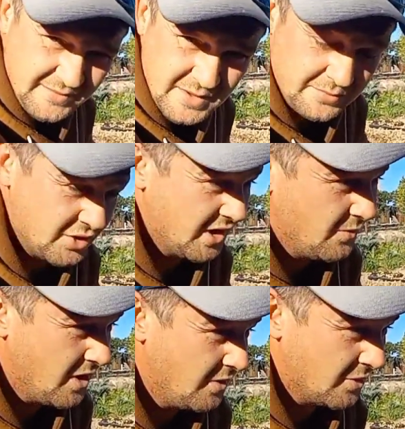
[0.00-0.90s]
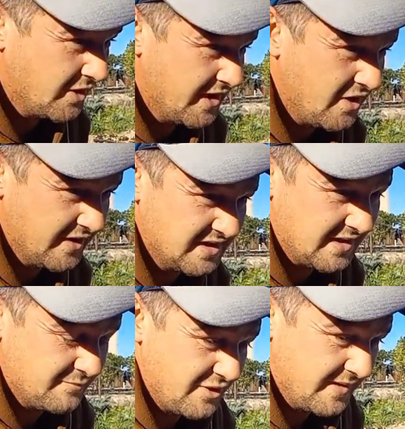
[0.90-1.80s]
them in a bucket of water. We're going to get all this
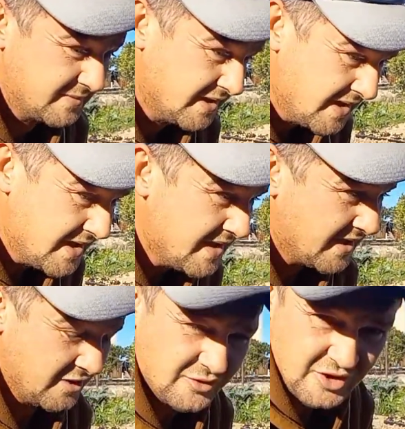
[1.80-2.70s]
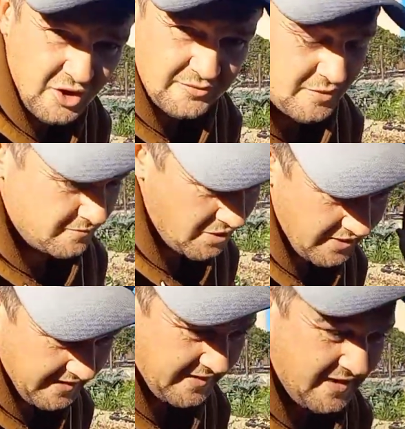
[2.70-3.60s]
land prepped, get loads of horse muck put on
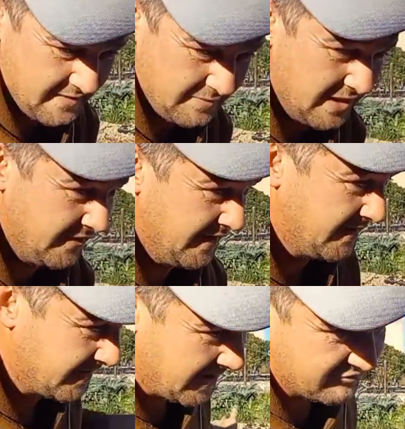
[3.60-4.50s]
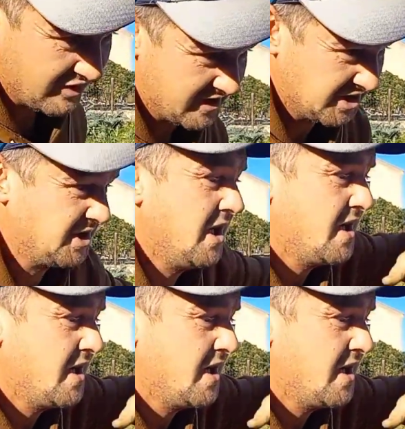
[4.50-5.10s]
it, get it ploughed in, get it ridged,